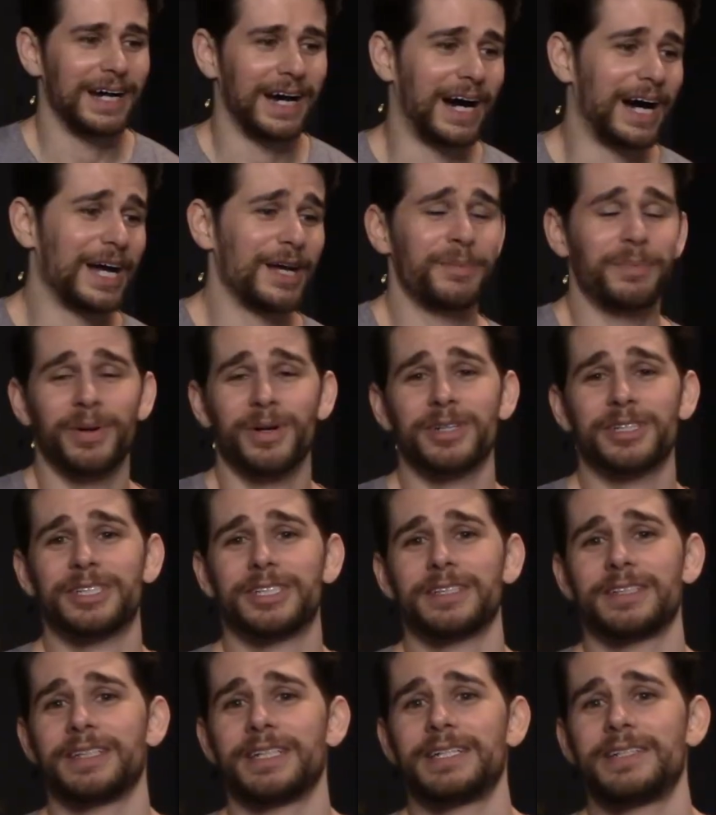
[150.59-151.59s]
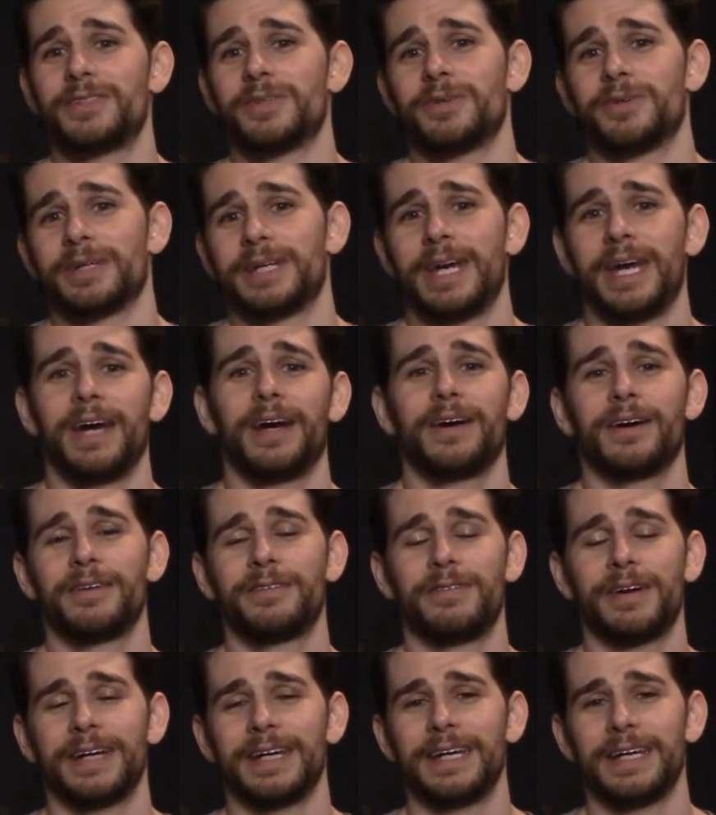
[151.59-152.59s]
I personally don't care
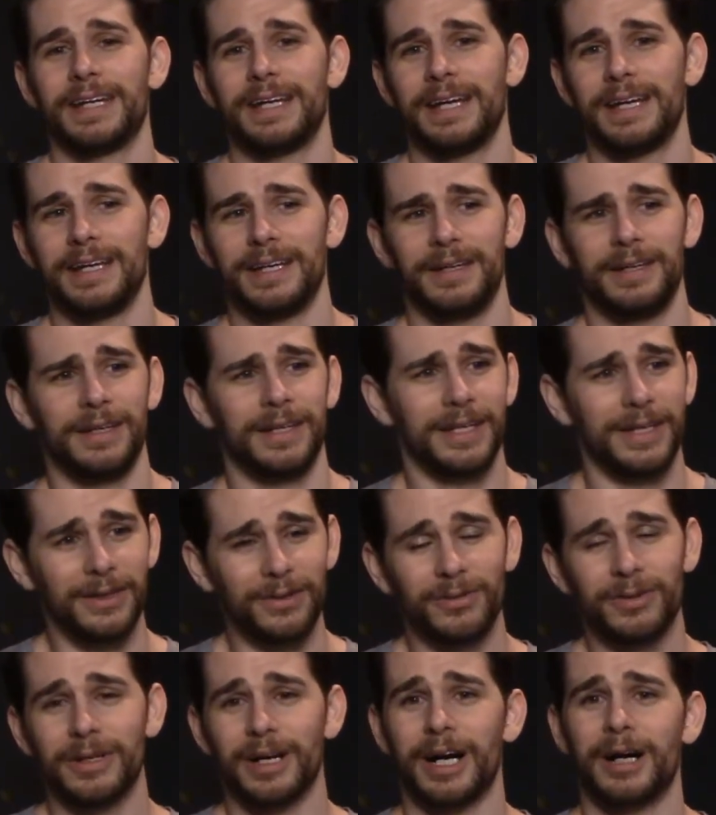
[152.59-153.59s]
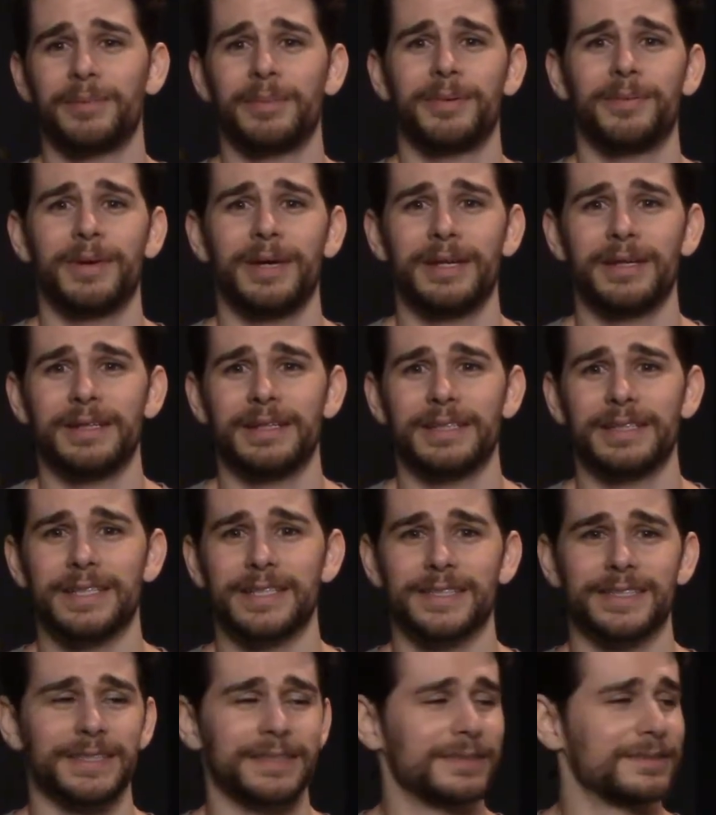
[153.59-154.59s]
if I get a cute compliment. It
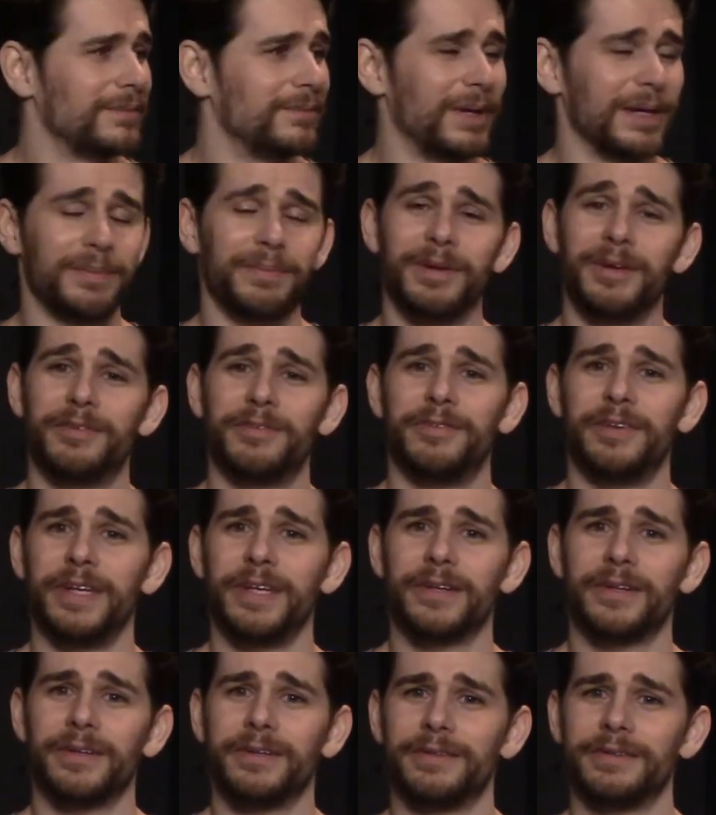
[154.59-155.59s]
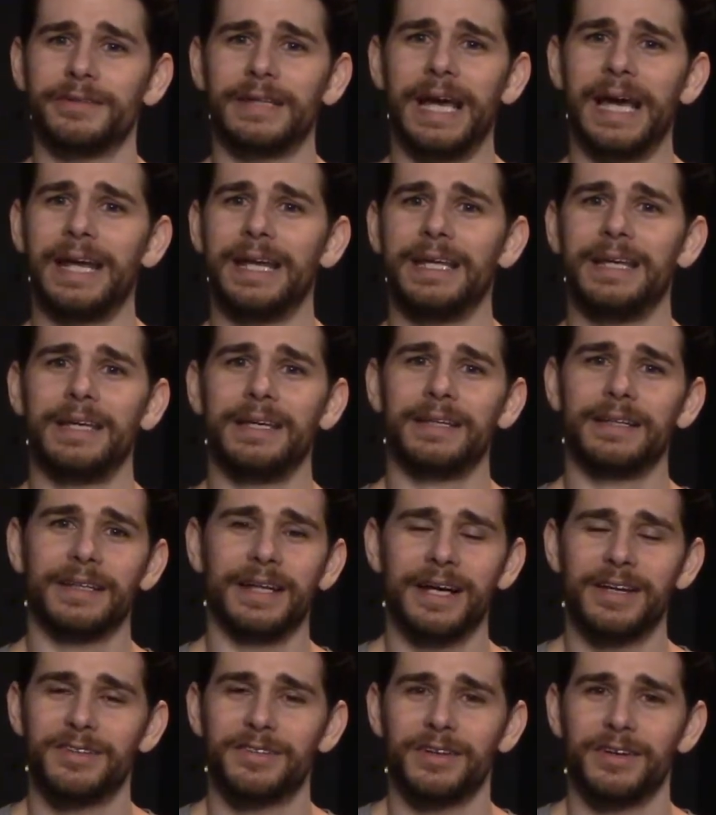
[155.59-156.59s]
doesn't make me feel any
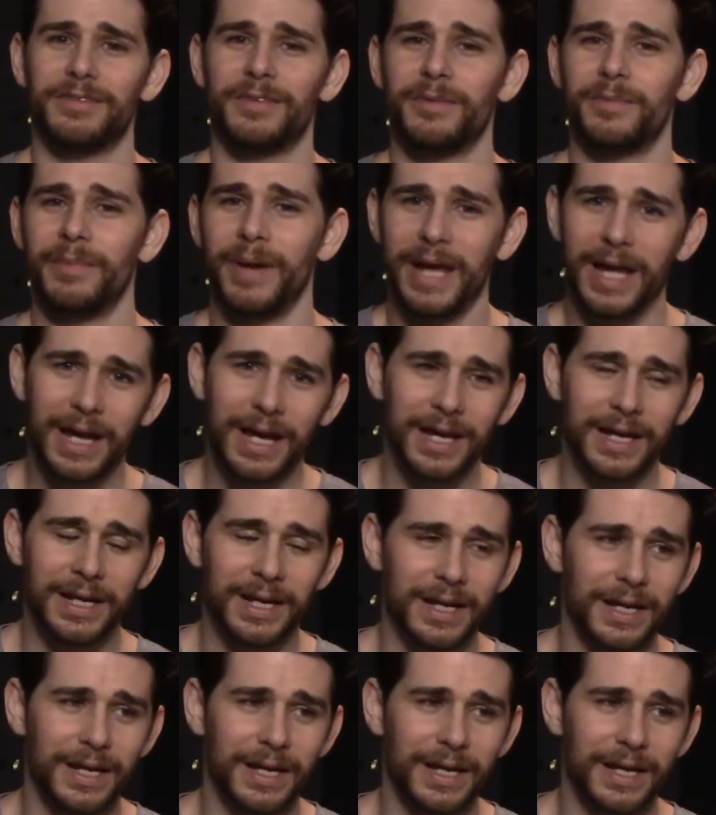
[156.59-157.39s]
less of a man.